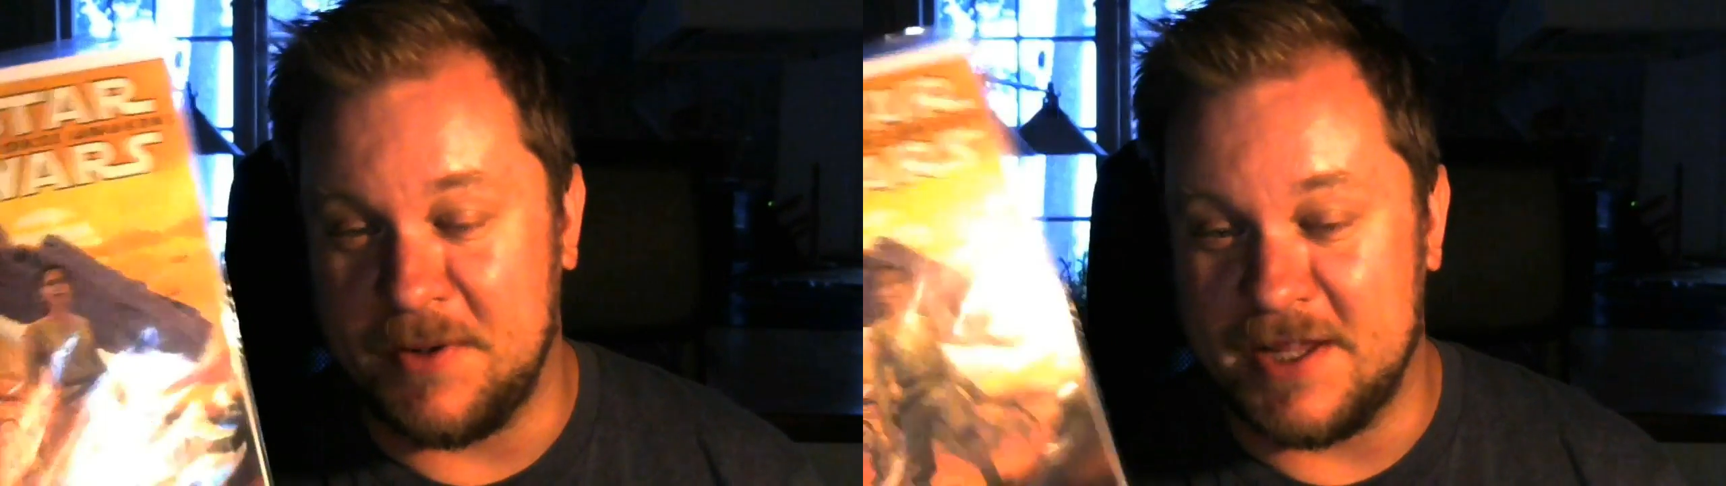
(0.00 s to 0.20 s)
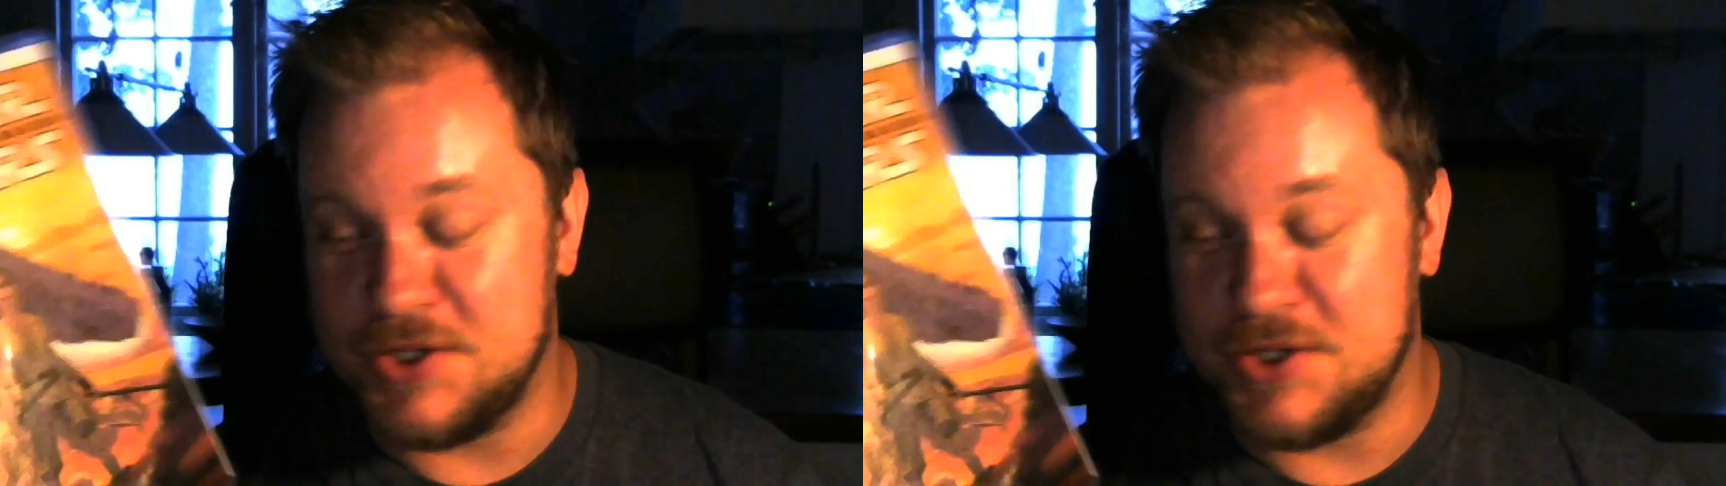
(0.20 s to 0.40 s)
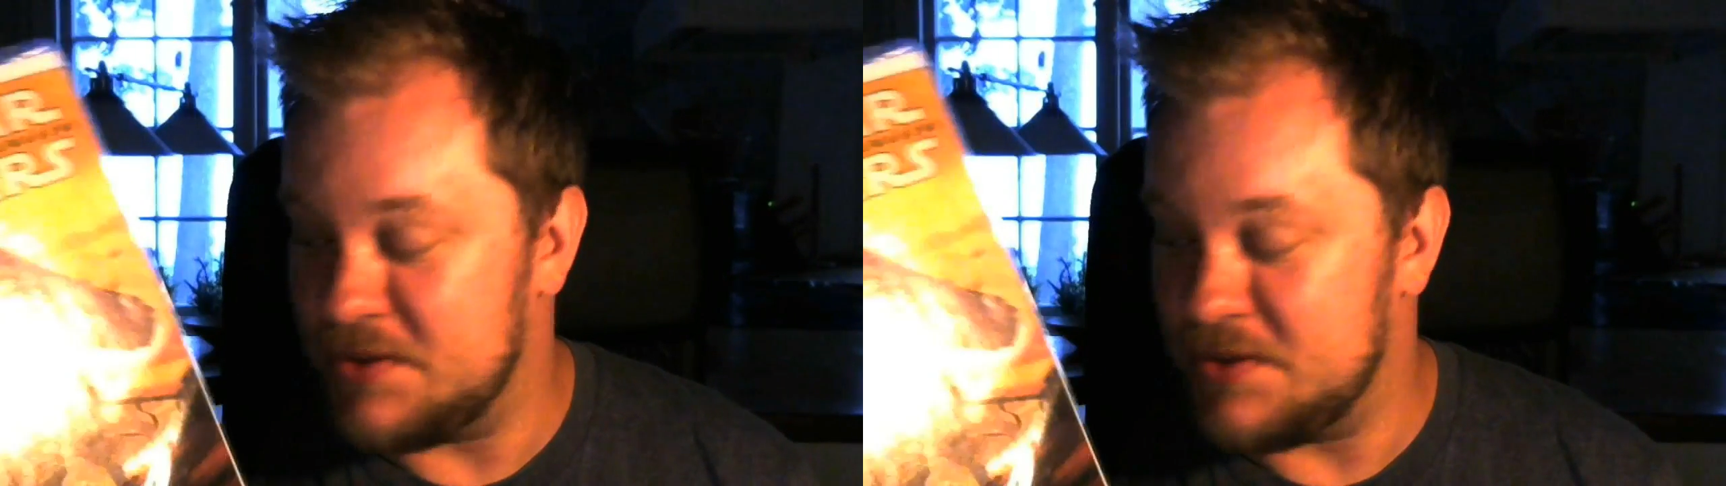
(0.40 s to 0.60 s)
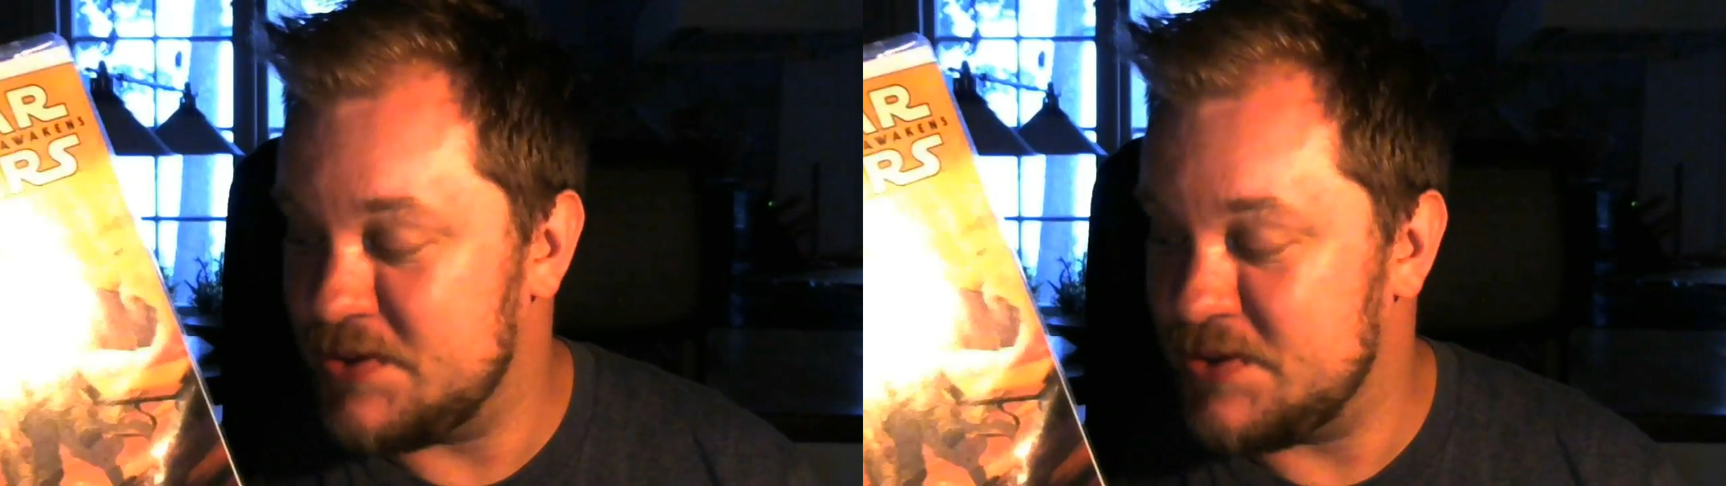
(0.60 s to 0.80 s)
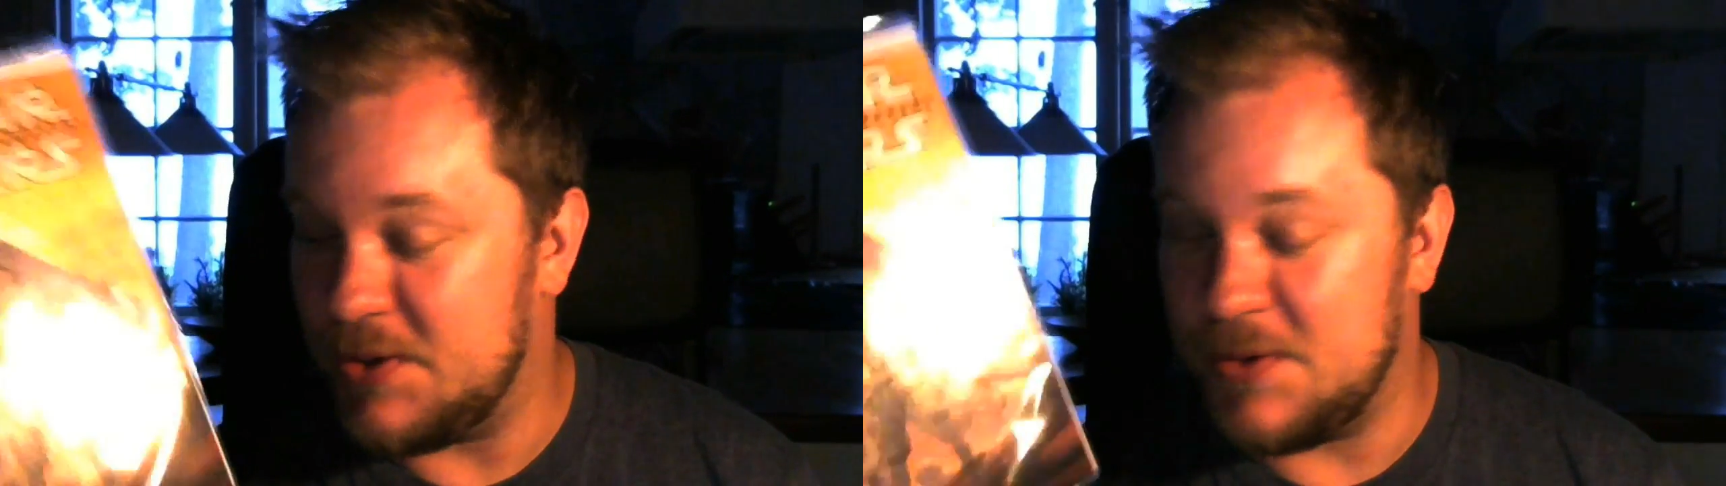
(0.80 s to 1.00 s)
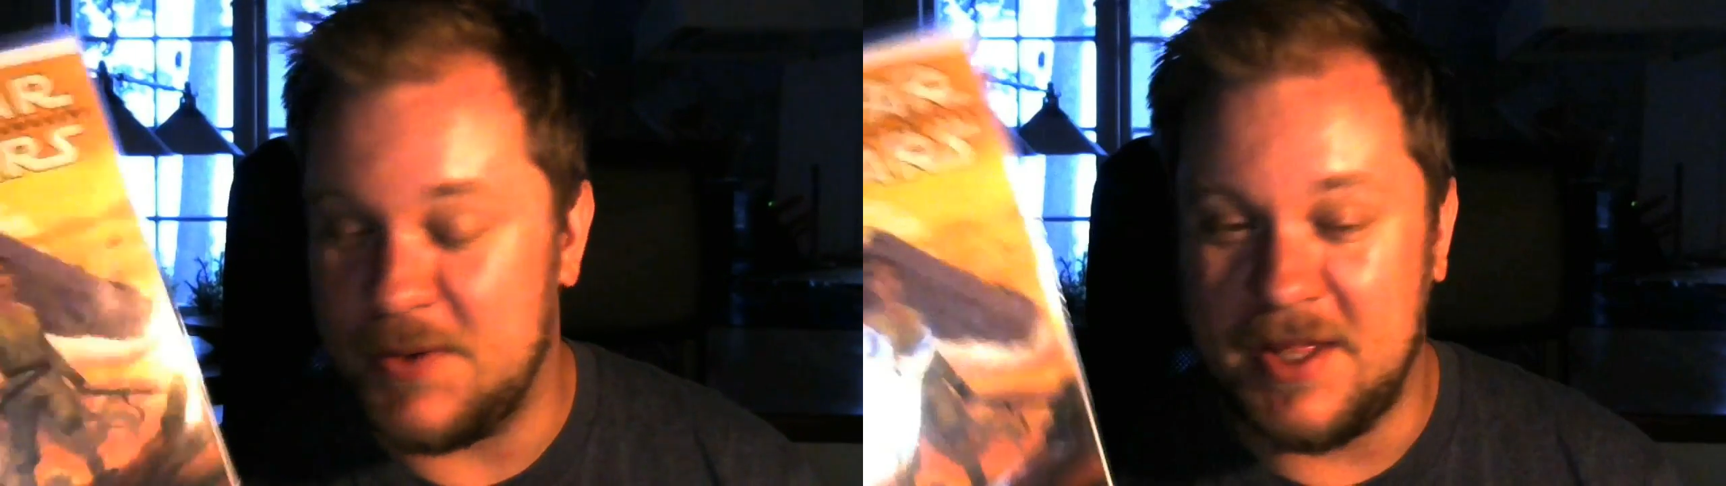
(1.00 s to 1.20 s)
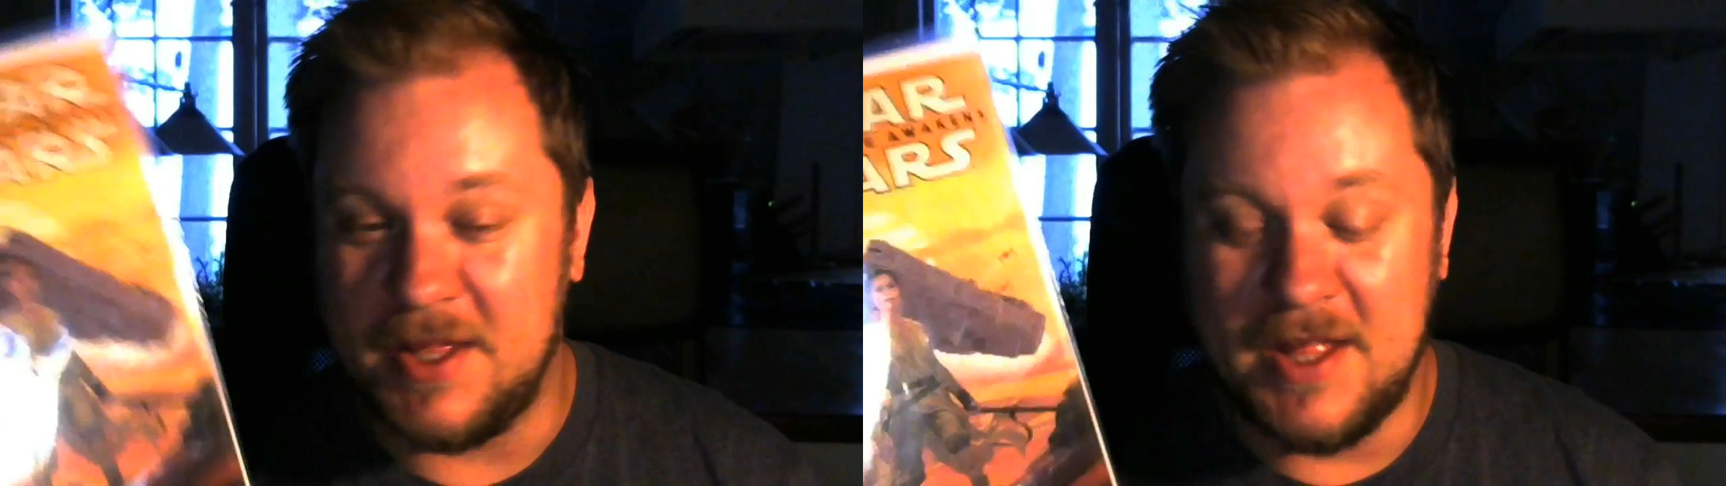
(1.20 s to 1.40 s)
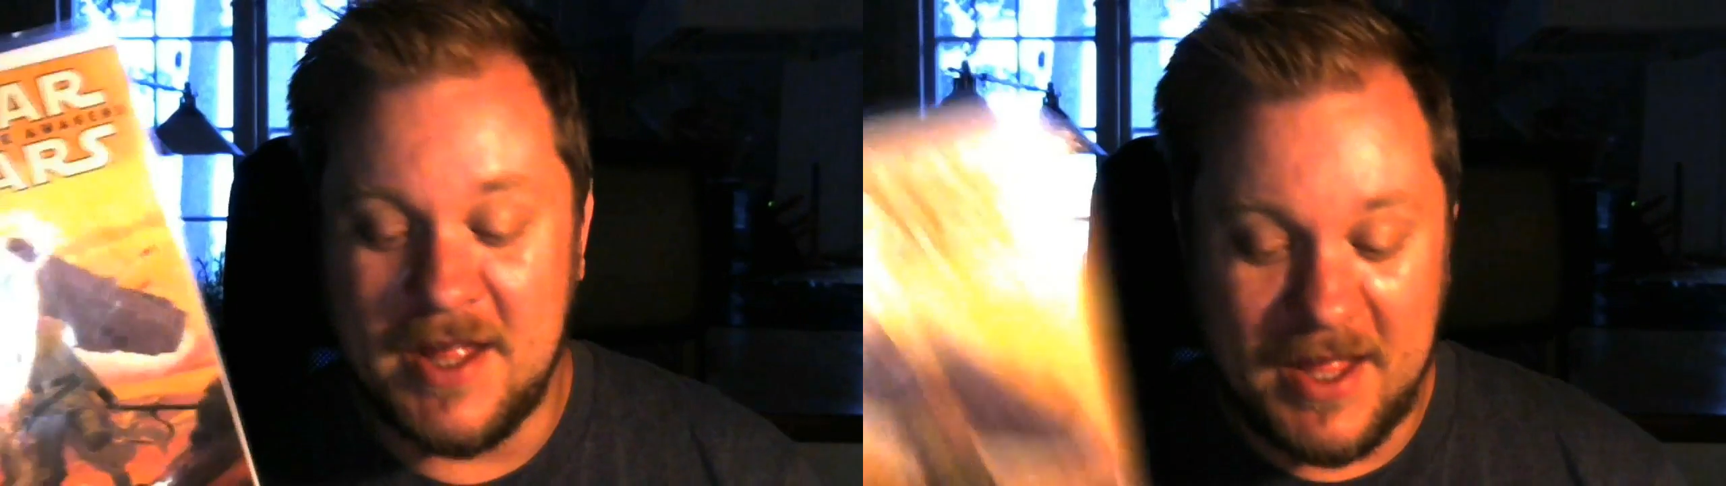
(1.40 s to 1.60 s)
collection. So,